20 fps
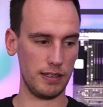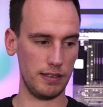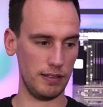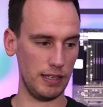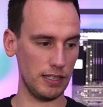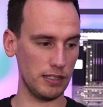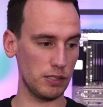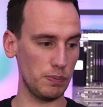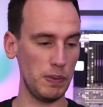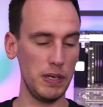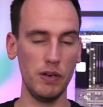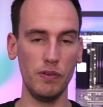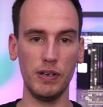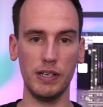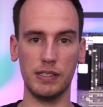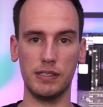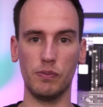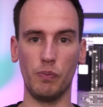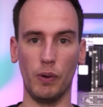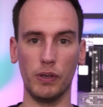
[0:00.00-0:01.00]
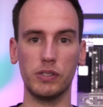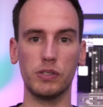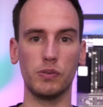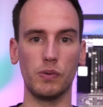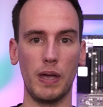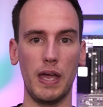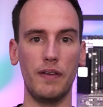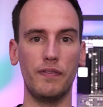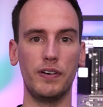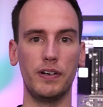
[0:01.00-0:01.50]
experience
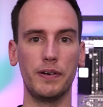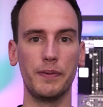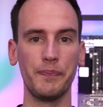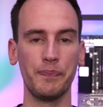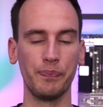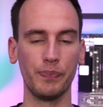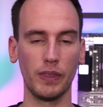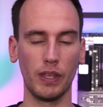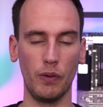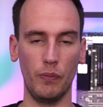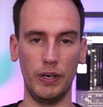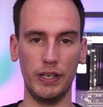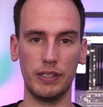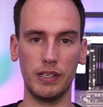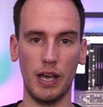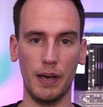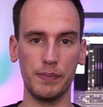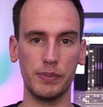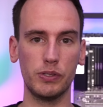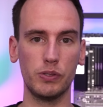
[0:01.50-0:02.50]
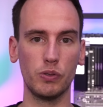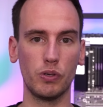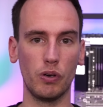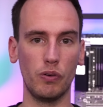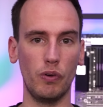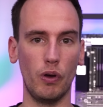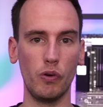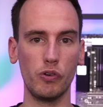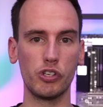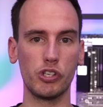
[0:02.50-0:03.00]
whatsoever when it comes to
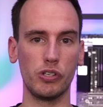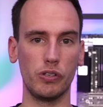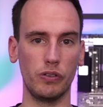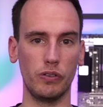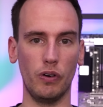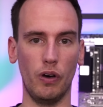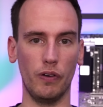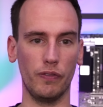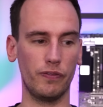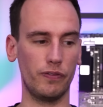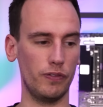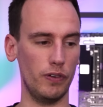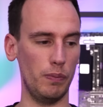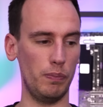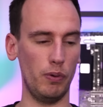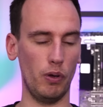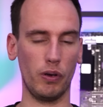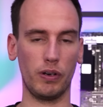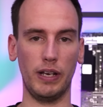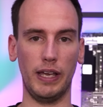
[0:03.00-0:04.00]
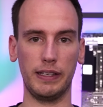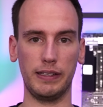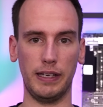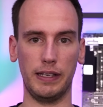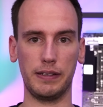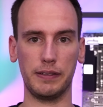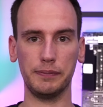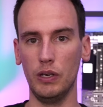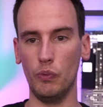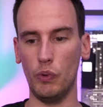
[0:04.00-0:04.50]
corrosion of a block like
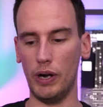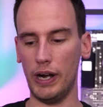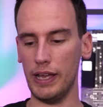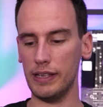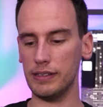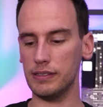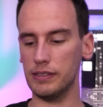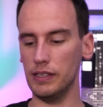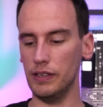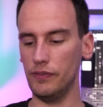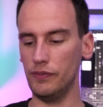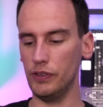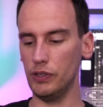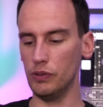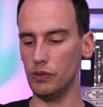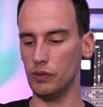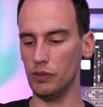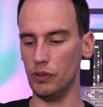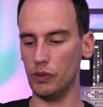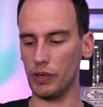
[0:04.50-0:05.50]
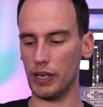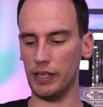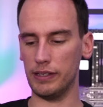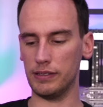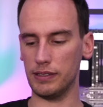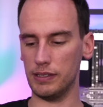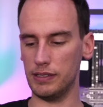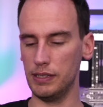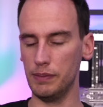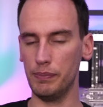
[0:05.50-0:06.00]
that. Whereas if you look
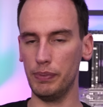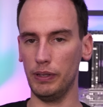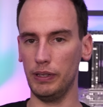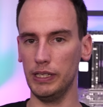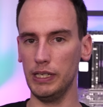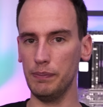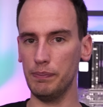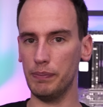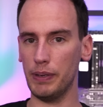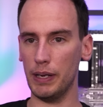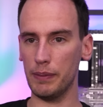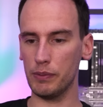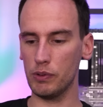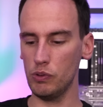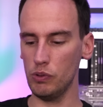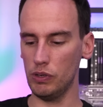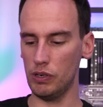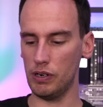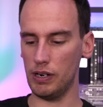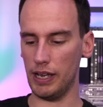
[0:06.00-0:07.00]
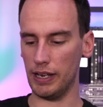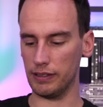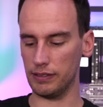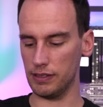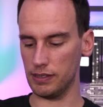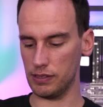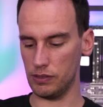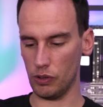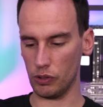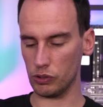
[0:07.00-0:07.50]
at a simple heat pipe cooler like
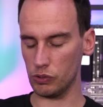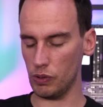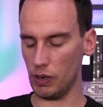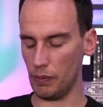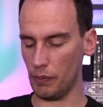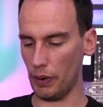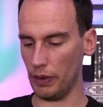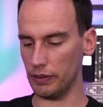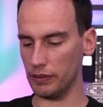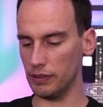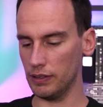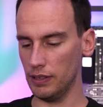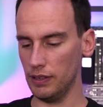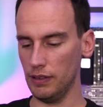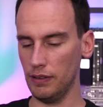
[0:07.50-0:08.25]
this Noctua one,